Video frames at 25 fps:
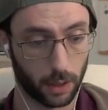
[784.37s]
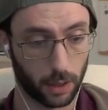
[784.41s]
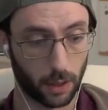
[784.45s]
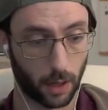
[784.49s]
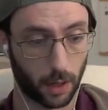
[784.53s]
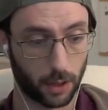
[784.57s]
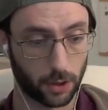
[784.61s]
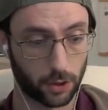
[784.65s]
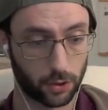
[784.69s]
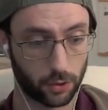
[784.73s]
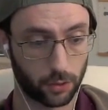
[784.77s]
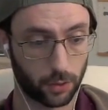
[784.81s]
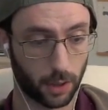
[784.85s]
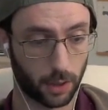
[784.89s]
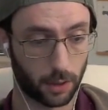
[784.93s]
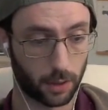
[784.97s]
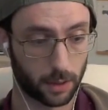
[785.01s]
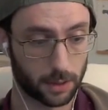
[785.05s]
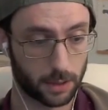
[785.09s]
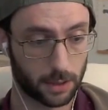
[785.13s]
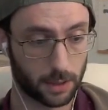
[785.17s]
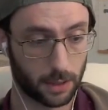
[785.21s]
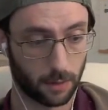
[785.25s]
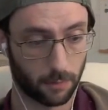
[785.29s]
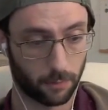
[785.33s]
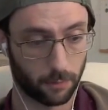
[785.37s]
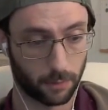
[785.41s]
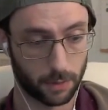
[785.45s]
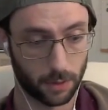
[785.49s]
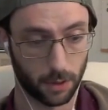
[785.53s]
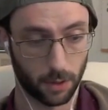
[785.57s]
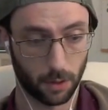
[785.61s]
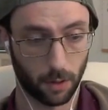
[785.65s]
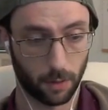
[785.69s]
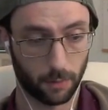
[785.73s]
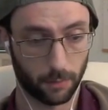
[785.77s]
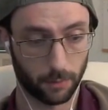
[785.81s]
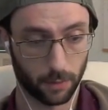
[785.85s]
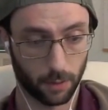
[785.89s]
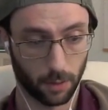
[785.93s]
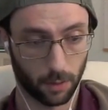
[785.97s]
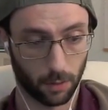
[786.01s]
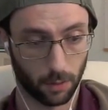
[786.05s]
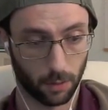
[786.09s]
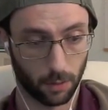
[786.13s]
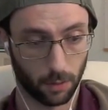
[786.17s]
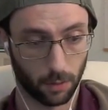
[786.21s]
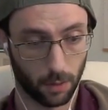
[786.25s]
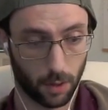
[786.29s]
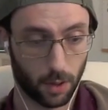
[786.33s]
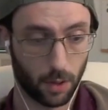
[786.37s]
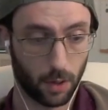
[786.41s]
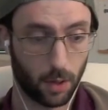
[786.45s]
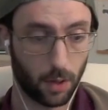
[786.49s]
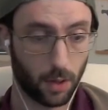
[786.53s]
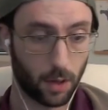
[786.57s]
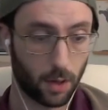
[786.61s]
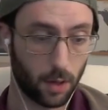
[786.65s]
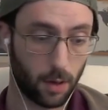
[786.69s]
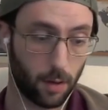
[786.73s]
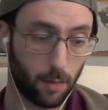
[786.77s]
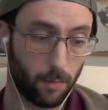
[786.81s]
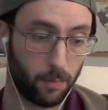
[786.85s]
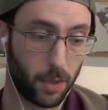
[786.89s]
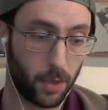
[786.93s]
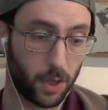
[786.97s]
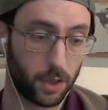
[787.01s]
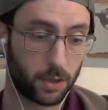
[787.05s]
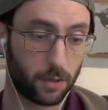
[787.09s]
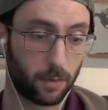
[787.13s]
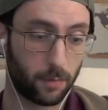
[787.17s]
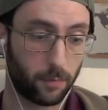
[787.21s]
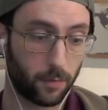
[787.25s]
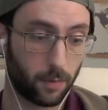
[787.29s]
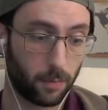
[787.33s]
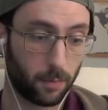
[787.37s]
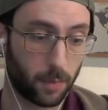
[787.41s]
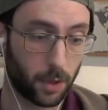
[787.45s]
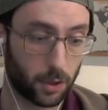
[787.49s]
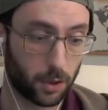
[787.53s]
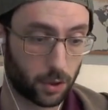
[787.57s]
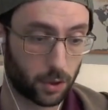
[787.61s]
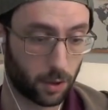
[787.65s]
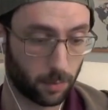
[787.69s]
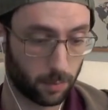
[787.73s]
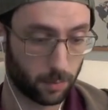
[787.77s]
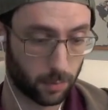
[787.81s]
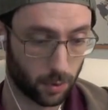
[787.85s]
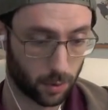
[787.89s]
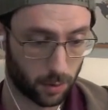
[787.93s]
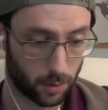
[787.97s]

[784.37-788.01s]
nice trick. Let's see if it's enough, though. Bishop for bishop.